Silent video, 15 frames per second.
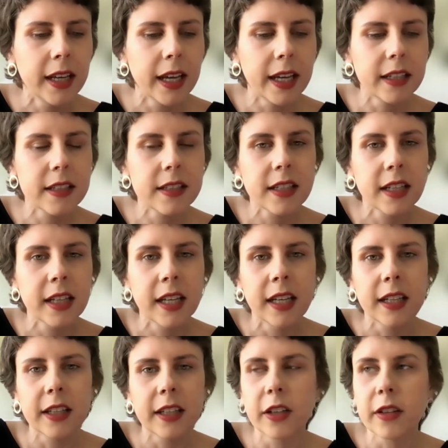And,
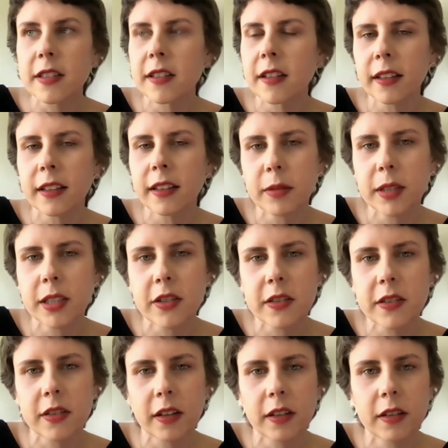you know, it's not that we
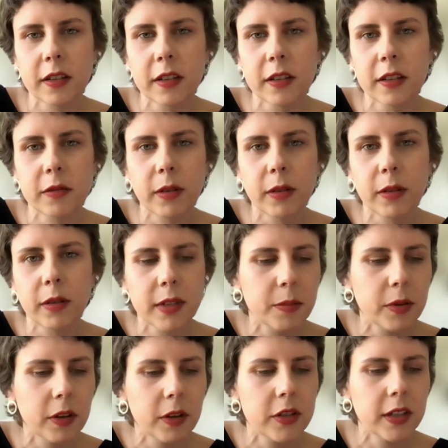just started working with this
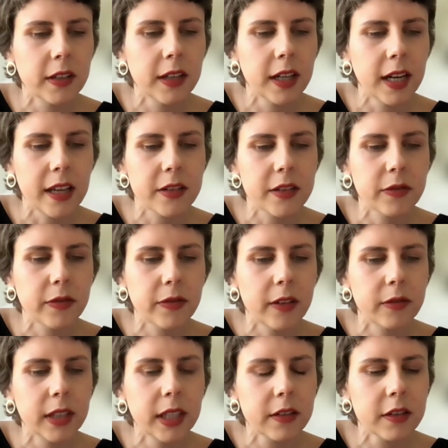approach in the last
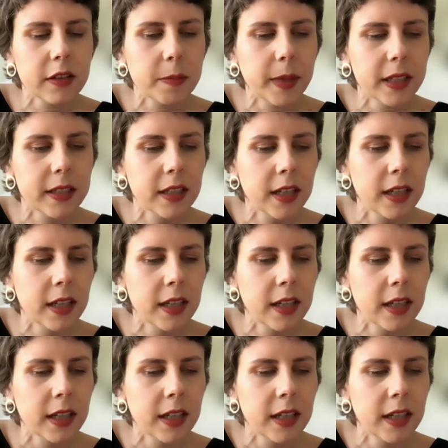5 years, but